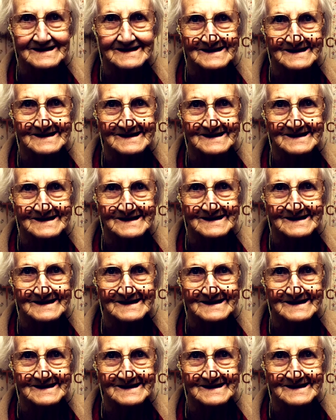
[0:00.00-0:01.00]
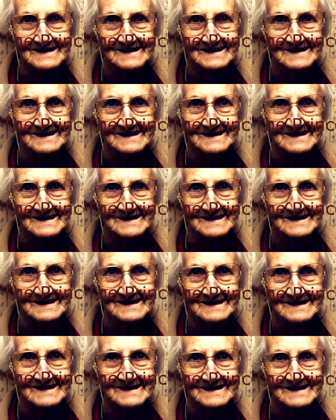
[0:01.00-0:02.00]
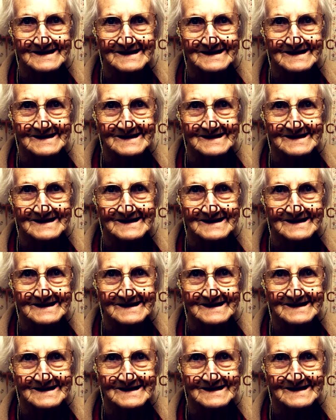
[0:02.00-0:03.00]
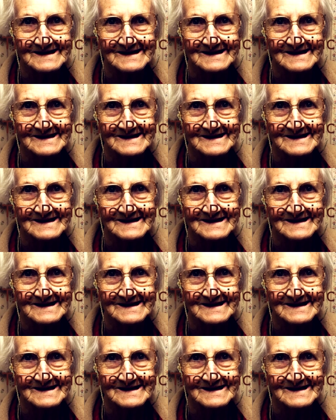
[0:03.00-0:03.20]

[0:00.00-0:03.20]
No one is speaking in this clip.